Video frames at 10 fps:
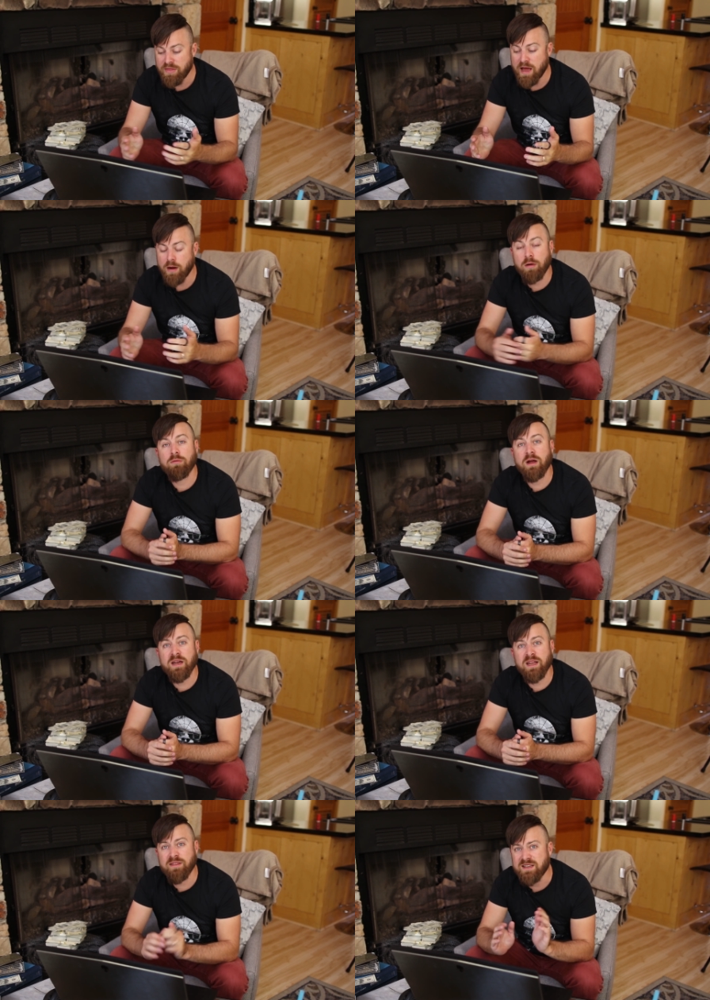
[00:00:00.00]
that are
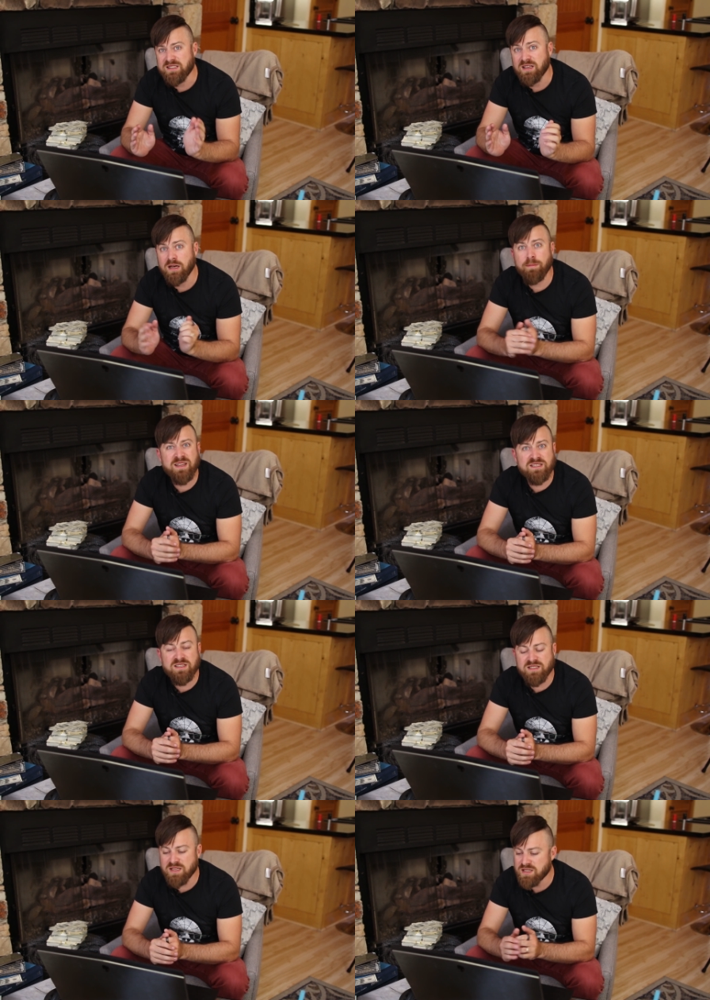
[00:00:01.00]
running these little
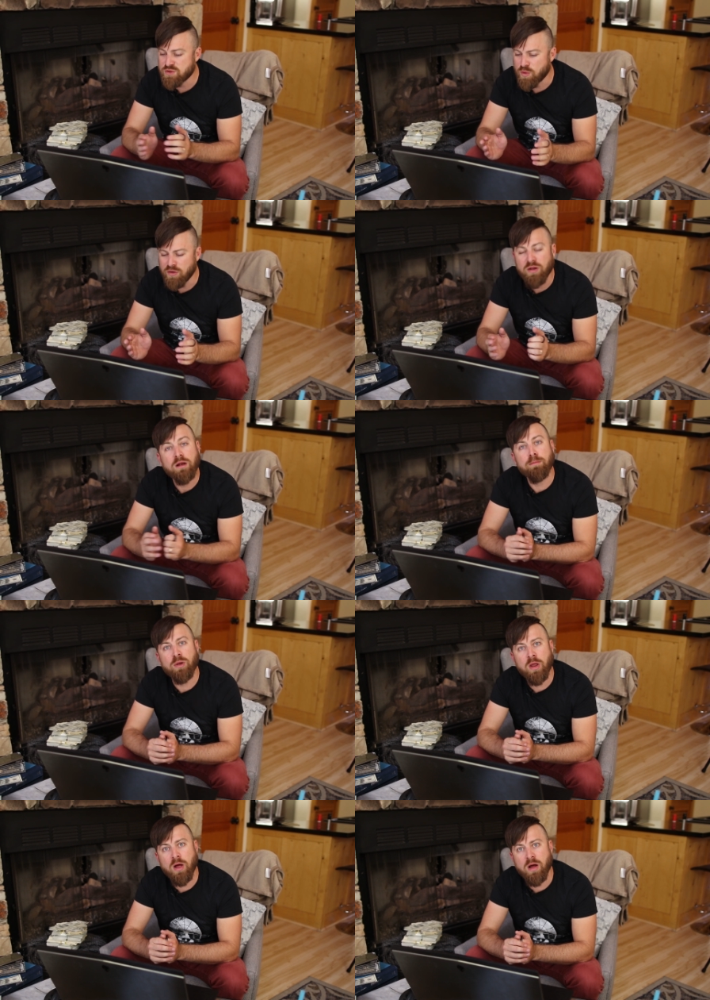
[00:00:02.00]
businesses with little
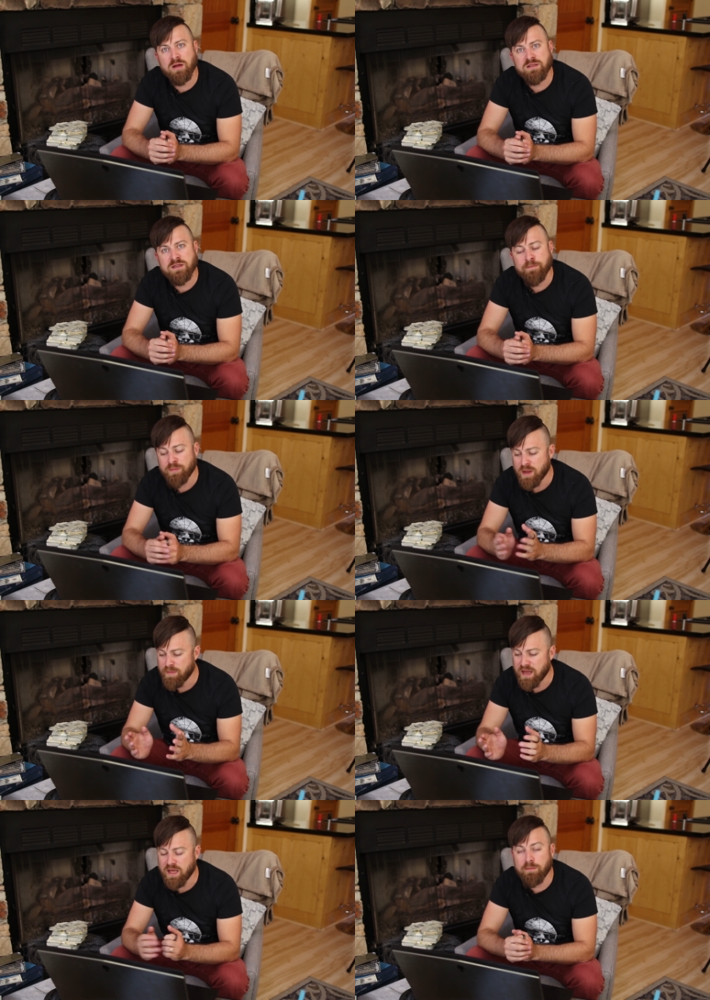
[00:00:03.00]
blogs,
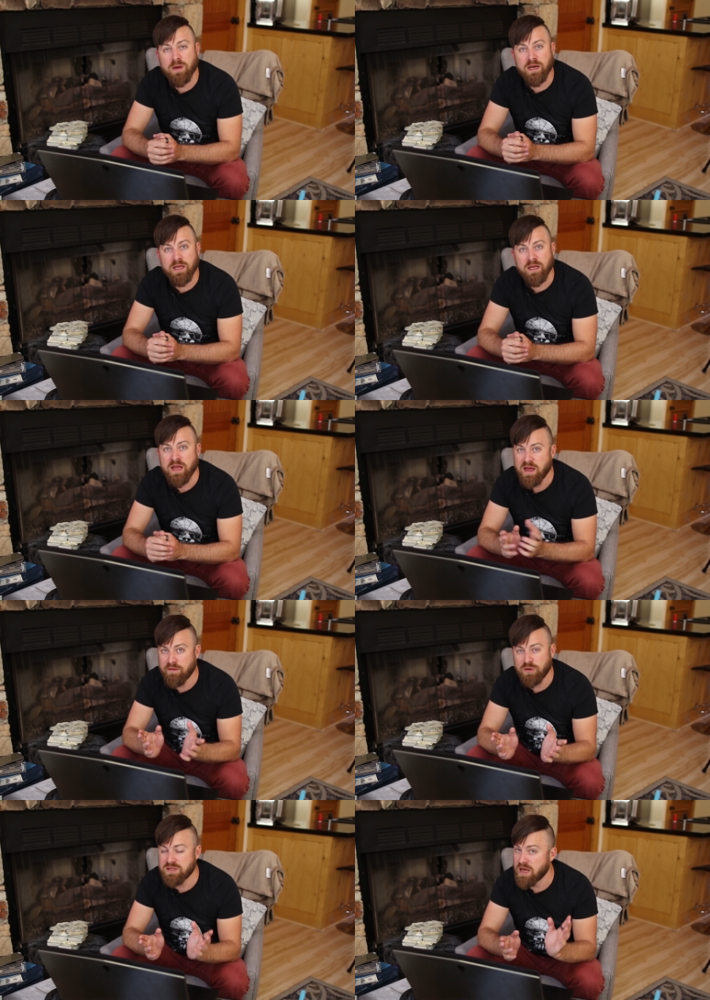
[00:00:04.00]
making money
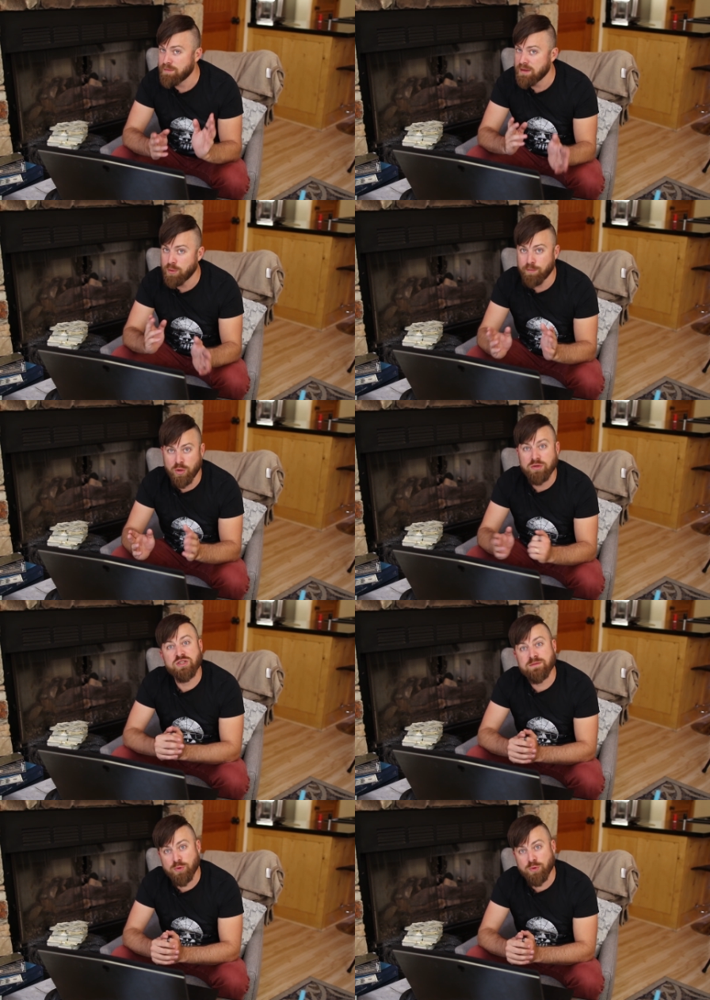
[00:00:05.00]
every time people purchase